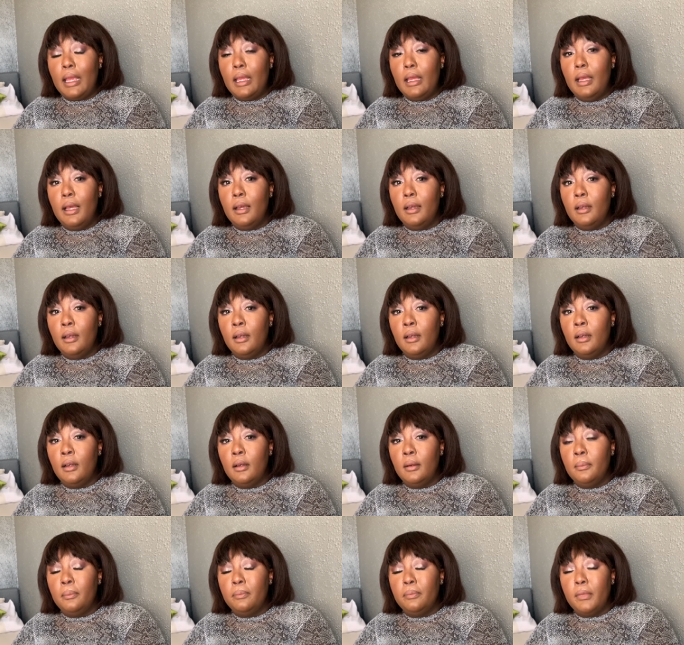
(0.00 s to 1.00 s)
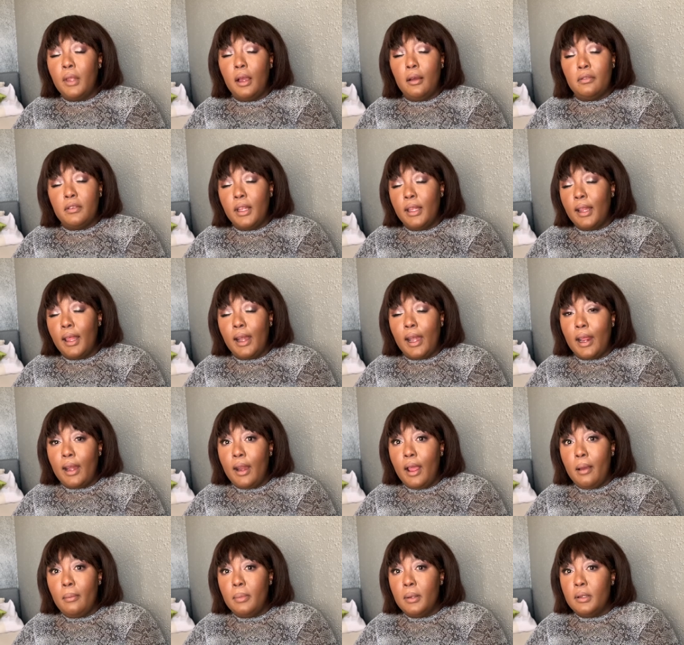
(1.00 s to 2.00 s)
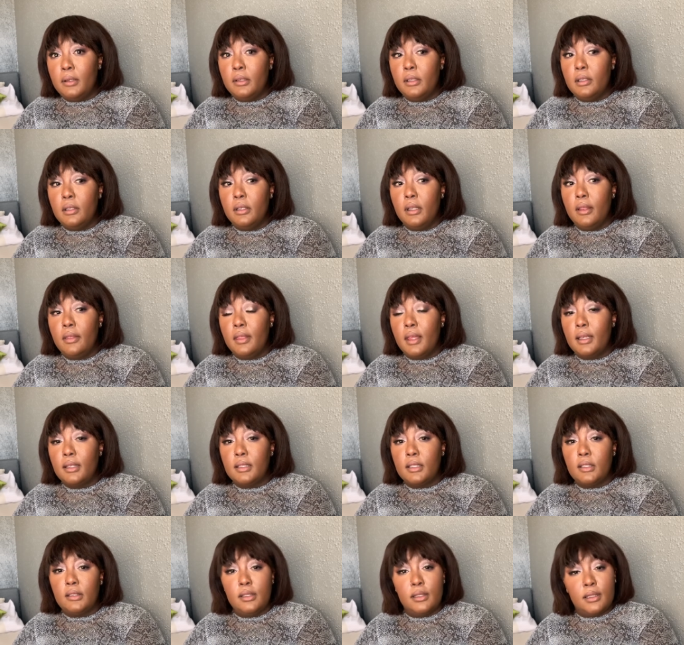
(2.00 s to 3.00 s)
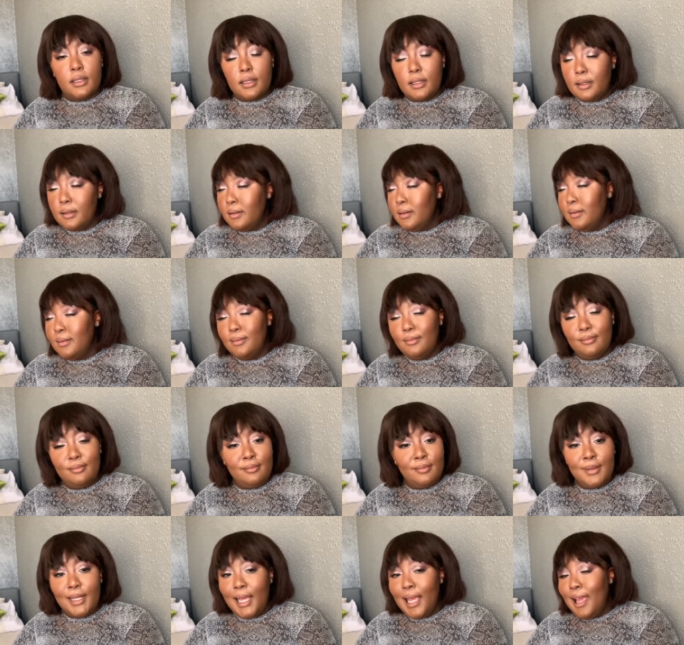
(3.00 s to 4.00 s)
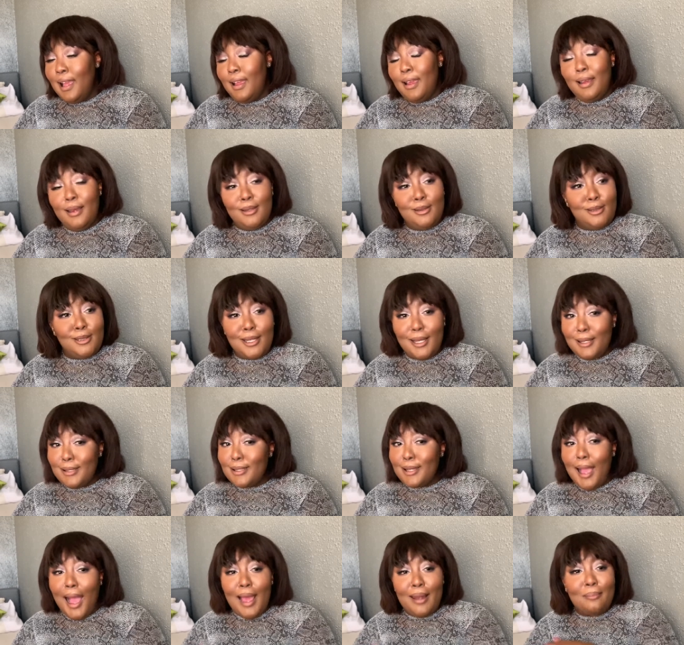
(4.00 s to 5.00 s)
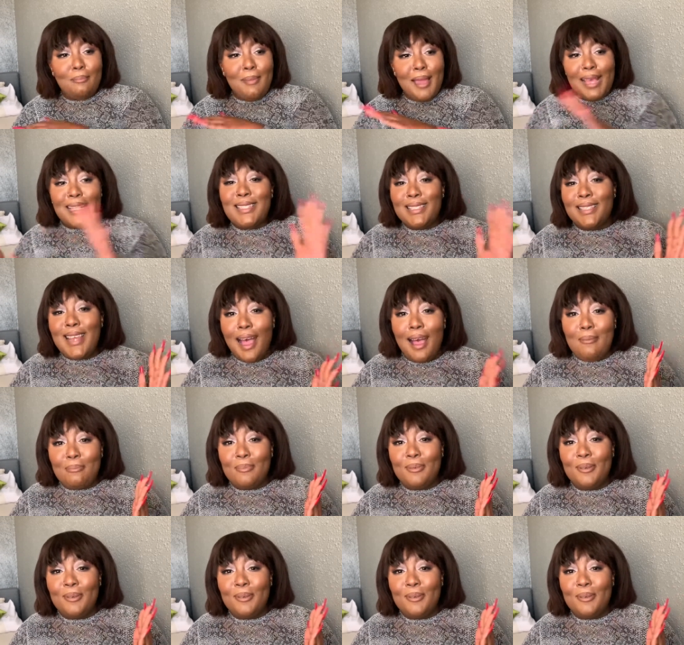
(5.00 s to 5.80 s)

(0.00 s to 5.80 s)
um, after that had happened things just just got messed up